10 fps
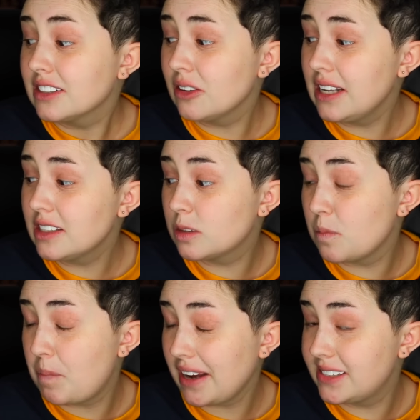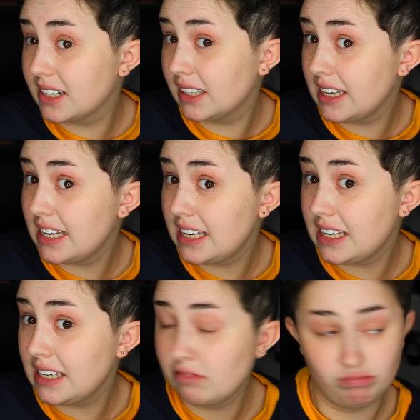So let's
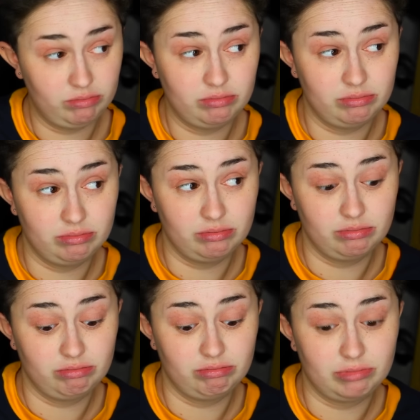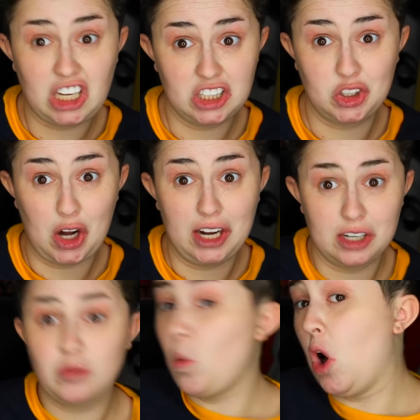basically get
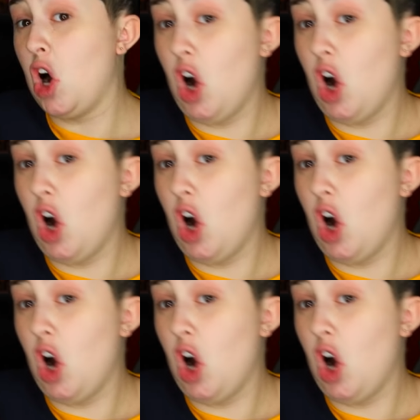started. Woo!